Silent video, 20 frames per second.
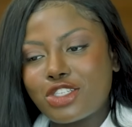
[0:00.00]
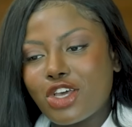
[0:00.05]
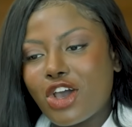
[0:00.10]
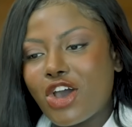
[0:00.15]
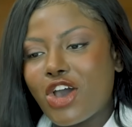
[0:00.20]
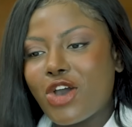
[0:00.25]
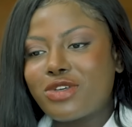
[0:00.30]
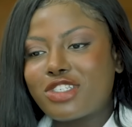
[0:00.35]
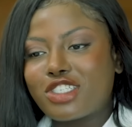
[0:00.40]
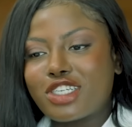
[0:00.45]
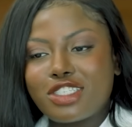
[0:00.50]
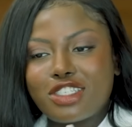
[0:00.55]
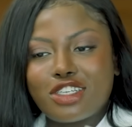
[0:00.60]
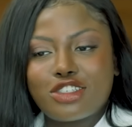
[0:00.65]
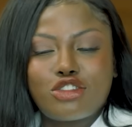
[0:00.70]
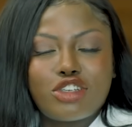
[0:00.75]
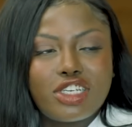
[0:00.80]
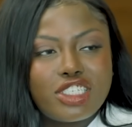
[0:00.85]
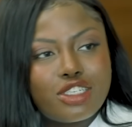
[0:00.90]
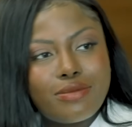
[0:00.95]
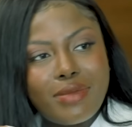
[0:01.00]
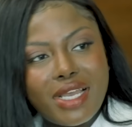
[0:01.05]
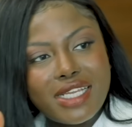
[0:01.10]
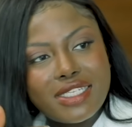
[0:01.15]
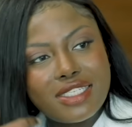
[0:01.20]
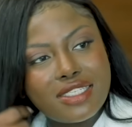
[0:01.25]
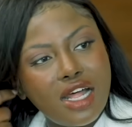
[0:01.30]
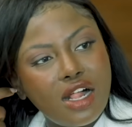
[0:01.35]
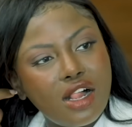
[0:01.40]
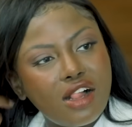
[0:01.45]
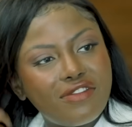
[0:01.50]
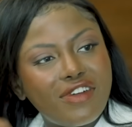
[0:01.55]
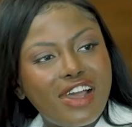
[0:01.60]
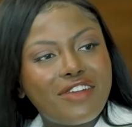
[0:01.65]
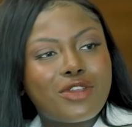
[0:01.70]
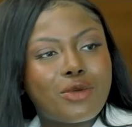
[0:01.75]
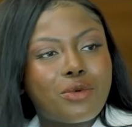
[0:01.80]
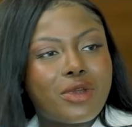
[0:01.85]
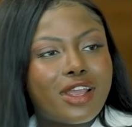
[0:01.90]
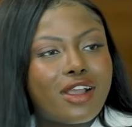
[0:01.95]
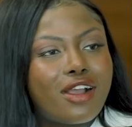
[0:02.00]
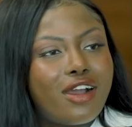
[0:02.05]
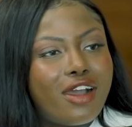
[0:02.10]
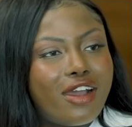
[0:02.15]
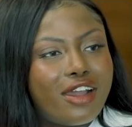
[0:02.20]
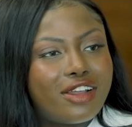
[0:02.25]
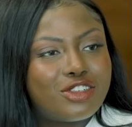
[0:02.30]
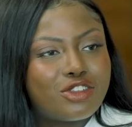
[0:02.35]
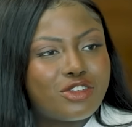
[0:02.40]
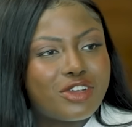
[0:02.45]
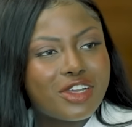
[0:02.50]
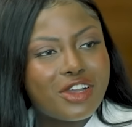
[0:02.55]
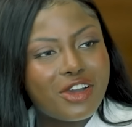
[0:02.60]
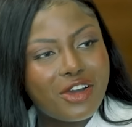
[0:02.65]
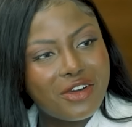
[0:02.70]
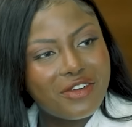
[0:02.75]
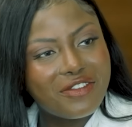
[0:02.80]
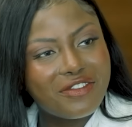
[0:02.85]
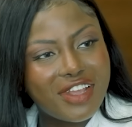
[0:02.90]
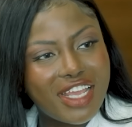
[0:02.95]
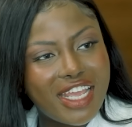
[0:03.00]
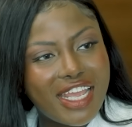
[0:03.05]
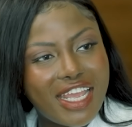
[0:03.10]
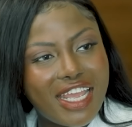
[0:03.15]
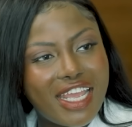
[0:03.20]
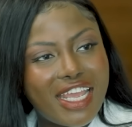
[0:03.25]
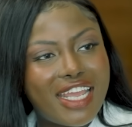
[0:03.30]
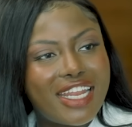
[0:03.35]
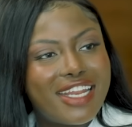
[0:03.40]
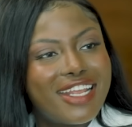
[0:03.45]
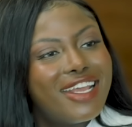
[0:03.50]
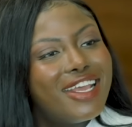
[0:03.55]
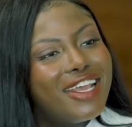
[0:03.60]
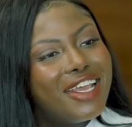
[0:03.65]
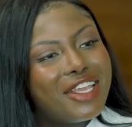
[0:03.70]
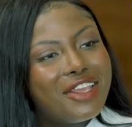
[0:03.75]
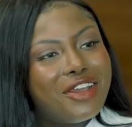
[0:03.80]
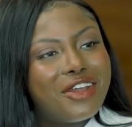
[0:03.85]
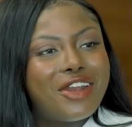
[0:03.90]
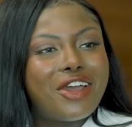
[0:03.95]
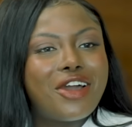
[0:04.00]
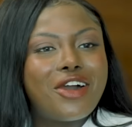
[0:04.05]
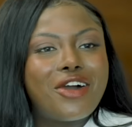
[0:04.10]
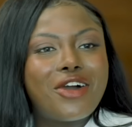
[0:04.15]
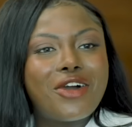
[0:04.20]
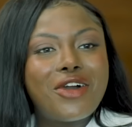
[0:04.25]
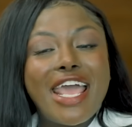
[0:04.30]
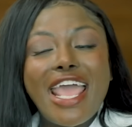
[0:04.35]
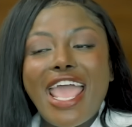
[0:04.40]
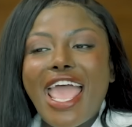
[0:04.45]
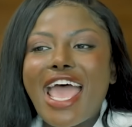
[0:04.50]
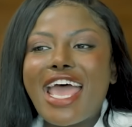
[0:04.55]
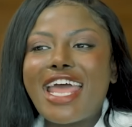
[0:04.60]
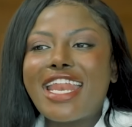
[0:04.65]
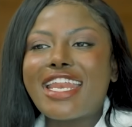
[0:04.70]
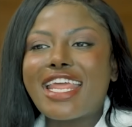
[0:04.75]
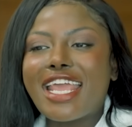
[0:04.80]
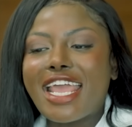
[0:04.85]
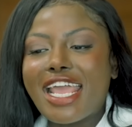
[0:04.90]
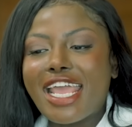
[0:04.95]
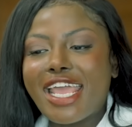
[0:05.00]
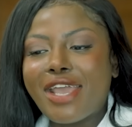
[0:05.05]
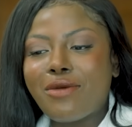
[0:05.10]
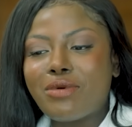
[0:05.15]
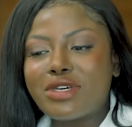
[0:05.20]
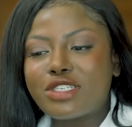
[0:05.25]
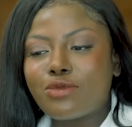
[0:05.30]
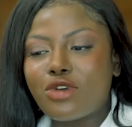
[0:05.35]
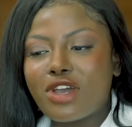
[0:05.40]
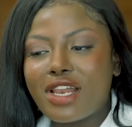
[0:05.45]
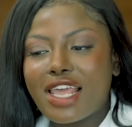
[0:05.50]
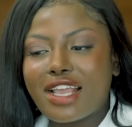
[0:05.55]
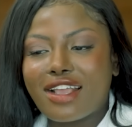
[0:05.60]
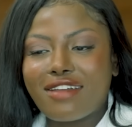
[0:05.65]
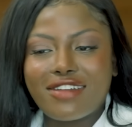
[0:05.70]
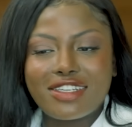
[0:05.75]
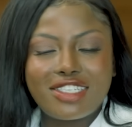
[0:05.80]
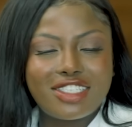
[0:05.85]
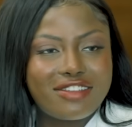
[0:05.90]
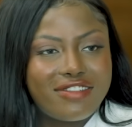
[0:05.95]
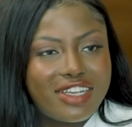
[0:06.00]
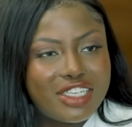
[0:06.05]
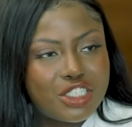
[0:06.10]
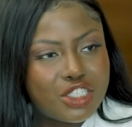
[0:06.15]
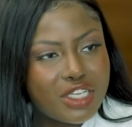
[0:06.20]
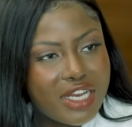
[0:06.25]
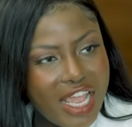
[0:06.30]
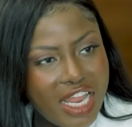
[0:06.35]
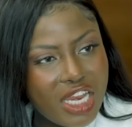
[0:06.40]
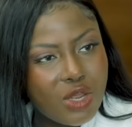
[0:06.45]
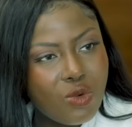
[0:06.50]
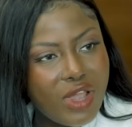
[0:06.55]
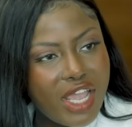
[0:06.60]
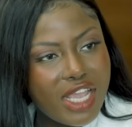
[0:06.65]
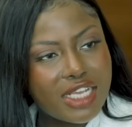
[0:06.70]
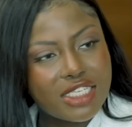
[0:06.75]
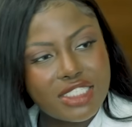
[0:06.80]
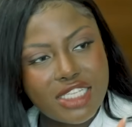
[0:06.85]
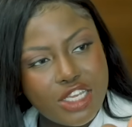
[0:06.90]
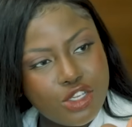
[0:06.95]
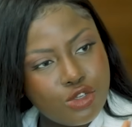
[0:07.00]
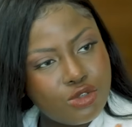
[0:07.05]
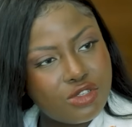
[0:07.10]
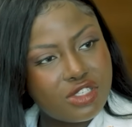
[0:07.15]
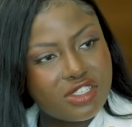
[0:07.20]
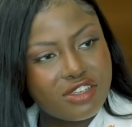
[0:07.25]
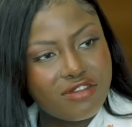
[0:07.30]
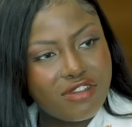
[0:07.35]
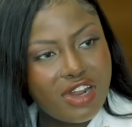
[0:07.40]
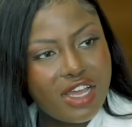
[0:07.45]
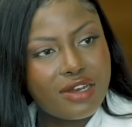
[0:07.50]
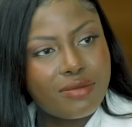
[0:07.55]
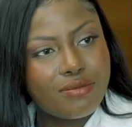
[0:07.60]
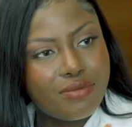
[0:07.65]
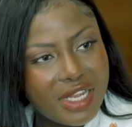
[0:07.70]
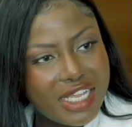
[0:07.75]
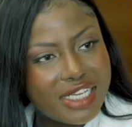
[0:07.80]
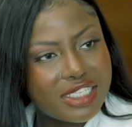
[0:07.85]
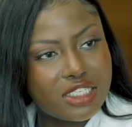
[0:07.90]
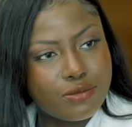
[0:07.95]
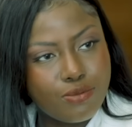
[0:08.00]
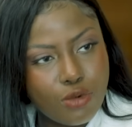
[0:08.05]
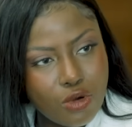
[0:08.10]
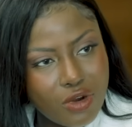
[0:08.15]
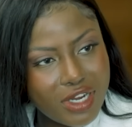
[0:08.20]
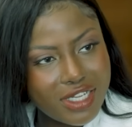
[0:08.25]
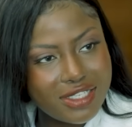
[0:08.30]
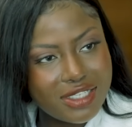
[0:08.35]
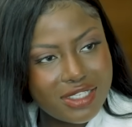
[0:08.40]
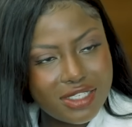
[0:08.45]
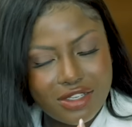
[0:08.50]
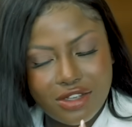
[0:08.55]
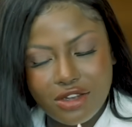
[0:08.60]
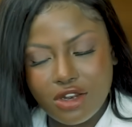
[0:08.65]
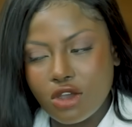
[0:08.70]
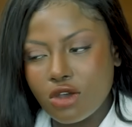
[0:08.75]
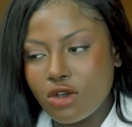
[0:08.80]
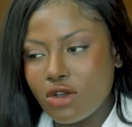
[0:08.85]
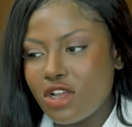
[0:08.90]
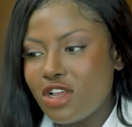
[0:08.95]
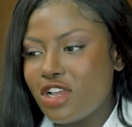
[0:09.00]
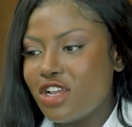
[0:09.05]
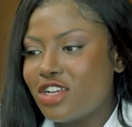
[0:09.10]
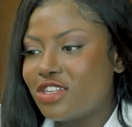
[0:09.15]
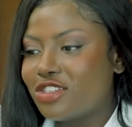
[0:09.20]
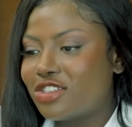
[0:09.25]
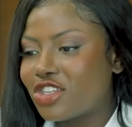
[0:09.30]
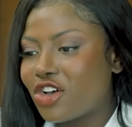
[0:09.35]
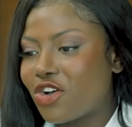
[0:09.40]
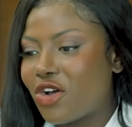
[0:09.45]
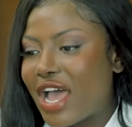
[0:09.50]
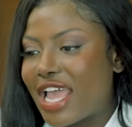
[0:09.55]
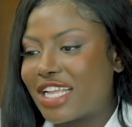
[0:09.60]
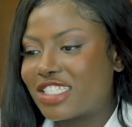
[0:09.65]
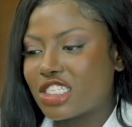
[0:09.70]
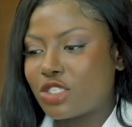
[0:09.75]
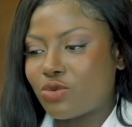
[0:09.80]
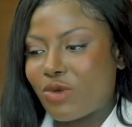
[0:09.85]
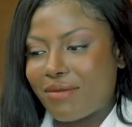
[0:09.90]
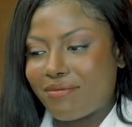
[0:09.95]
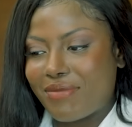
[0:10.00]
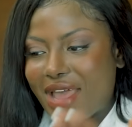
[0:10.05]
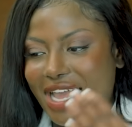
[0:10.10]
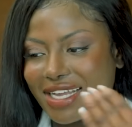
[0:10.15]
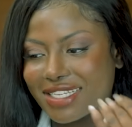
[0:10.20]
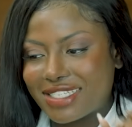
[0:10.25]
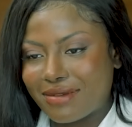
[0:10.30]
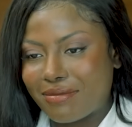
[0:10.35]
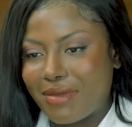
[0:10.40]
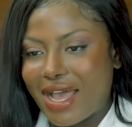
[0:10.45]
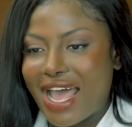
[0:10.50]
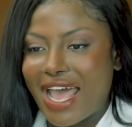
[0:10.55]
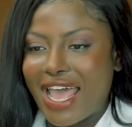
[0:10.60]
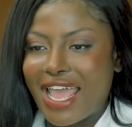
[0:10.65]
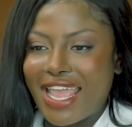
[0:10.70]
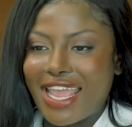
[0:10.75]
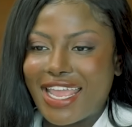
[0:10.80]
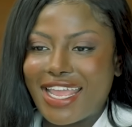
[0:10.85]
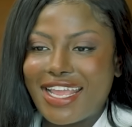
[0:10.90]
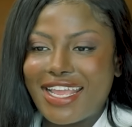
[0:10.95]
So it was just a treat to myself after working hard during COVID, yes. you know. And it was more like a restoration anyway, because I used to run, play sports, you mm. know. So I just went back to my...